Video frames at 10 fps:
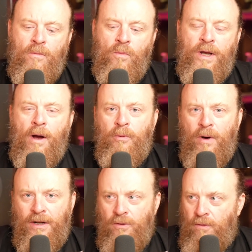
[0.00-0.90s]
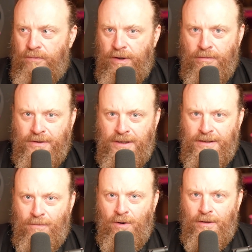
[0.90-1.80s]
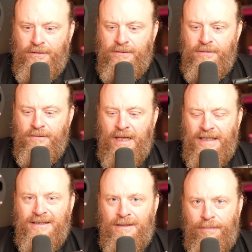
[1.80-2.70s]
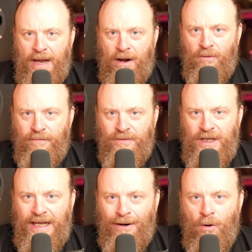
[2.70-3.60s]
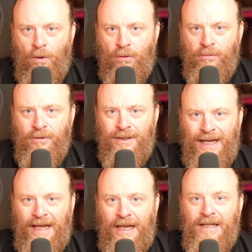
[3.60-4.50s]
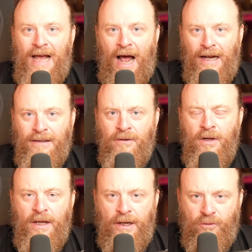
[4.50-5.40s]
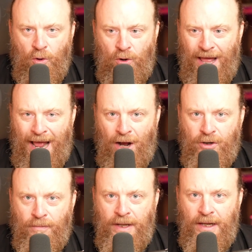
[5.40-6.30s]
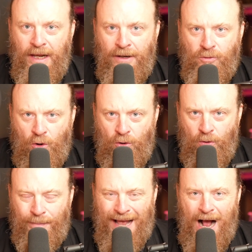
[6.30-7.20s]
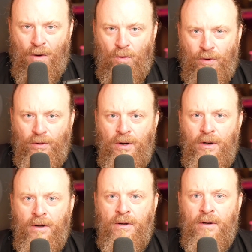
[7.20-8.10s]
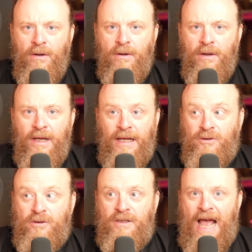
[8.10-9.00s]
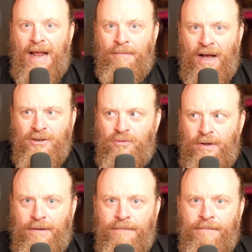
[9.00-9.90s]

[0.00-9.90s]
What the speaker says: we operate in all frequencies at once. That's the power of Ni Gong, Ni Dan, internal alchemy, internal power, is that mastery.